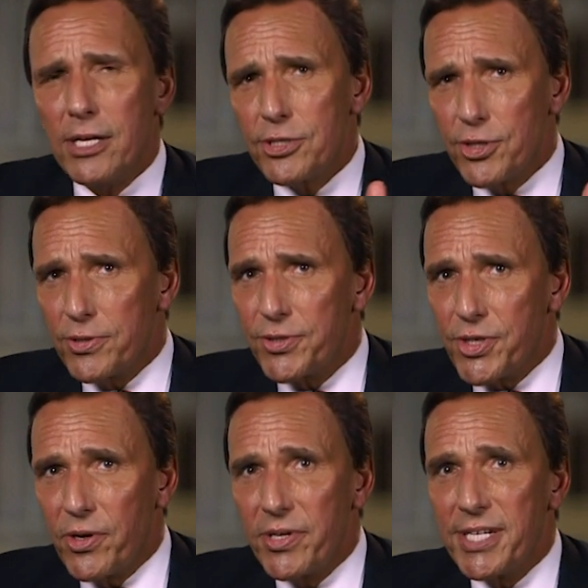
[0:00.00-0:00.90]
Social
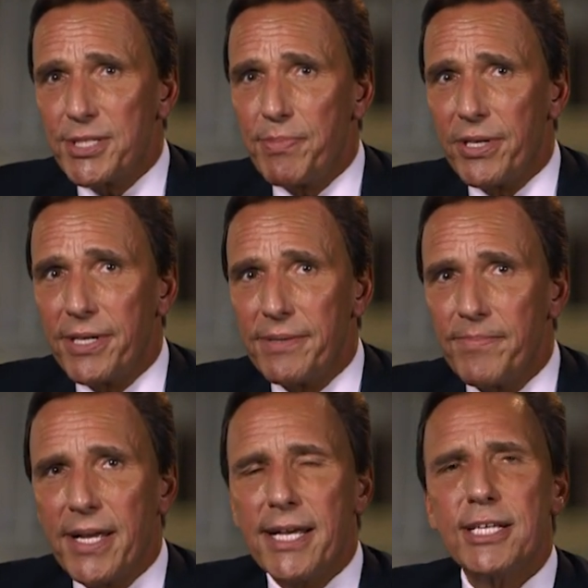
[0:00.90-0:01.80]
Security disability
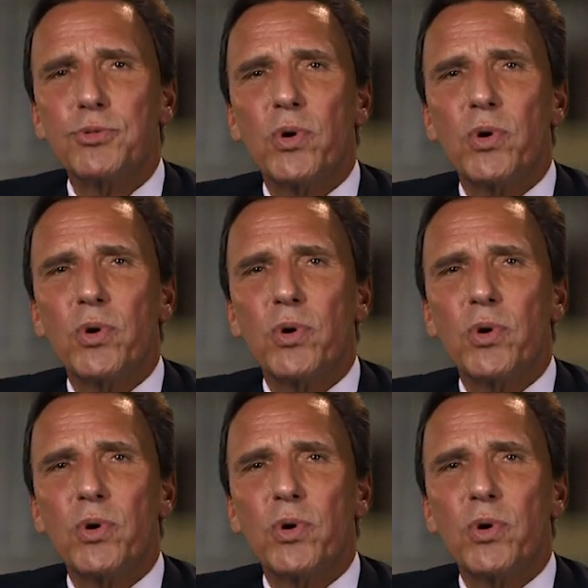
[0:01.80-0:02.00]
is